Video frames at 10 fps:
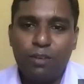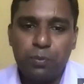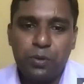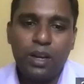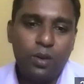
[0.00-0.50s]

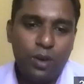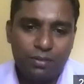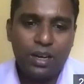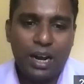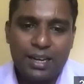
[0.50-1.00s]
option. You have to
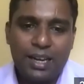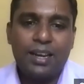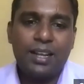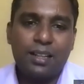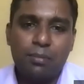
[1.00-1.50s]
cut and
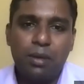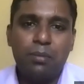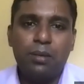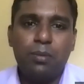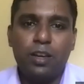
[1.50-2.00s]
take the baby
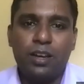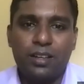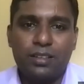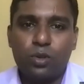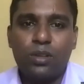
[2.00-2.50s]
immediately.
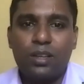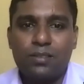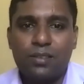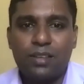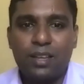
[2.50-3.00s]
So then
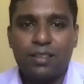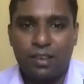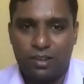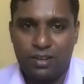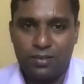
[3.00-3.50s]
cesarean
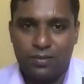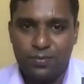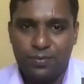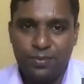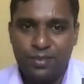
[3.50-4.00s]
section.
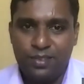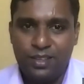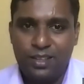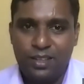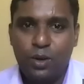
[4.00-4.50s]

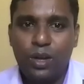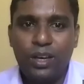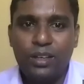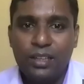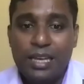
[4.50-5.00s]

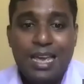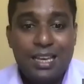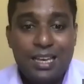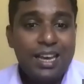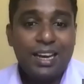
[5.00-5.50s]
Okay.
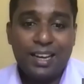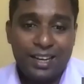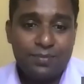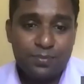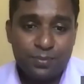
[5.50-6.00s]

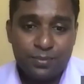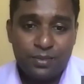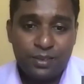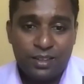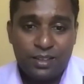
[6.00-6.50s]
Here,
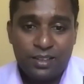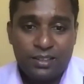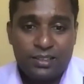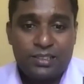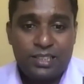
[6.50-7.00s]

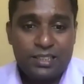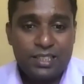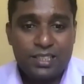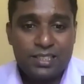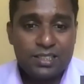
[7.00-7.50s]
this
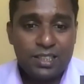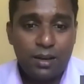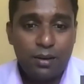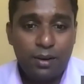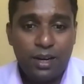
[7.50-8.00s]
is,
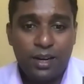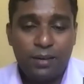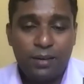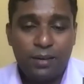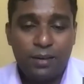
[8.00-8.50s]
uh,
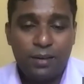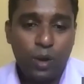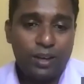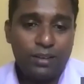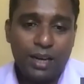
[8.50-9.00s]

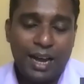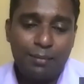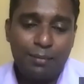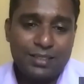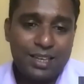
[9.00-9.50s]
okay, I'm
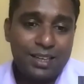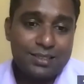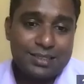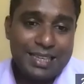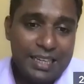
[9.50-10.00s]
asking
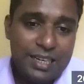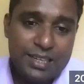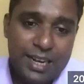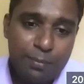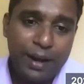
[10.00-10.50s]

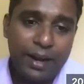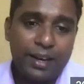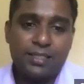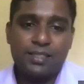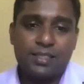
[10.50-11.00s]
singleton
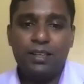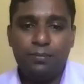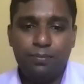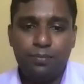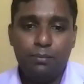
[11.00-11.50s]
pregnancy,
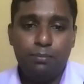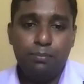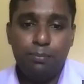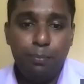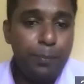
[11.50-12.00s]

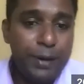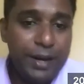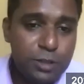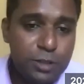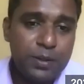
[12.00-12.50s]

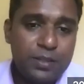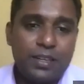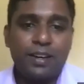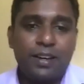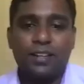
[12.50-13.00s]
breech
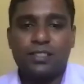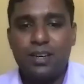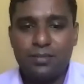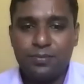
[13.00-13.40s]
presentation,